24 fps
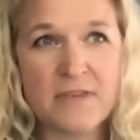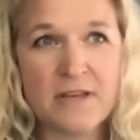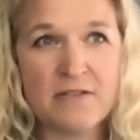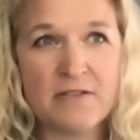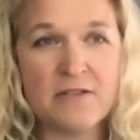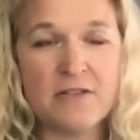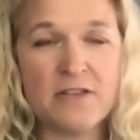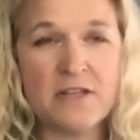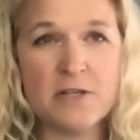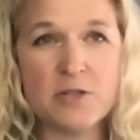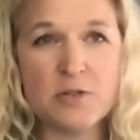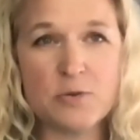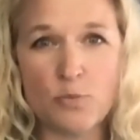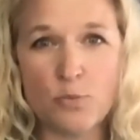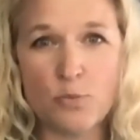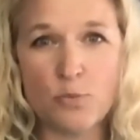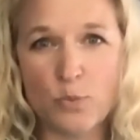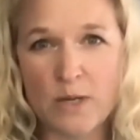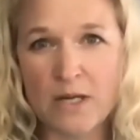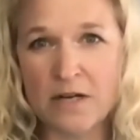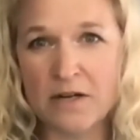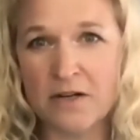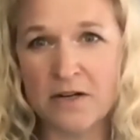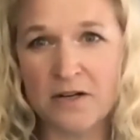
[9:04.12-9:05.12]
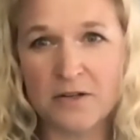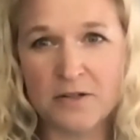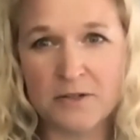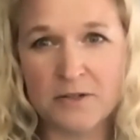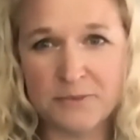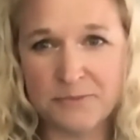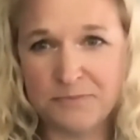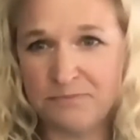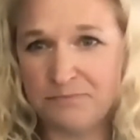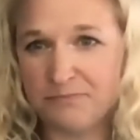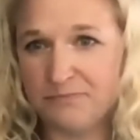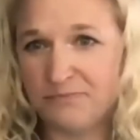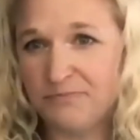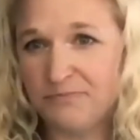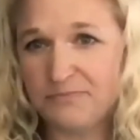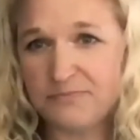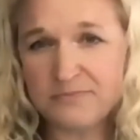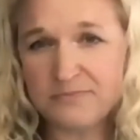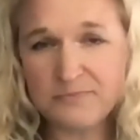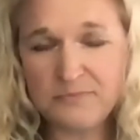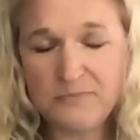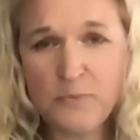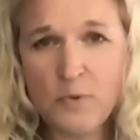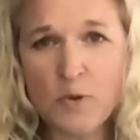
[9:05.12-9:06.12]
this weird
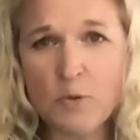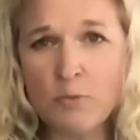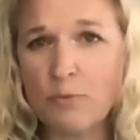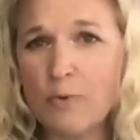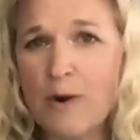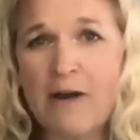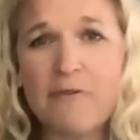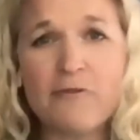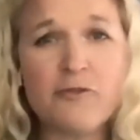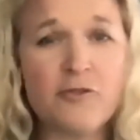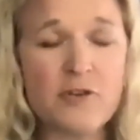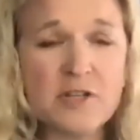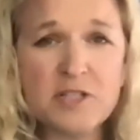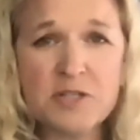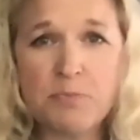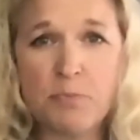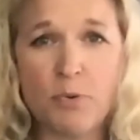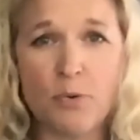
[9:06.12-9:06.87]
reference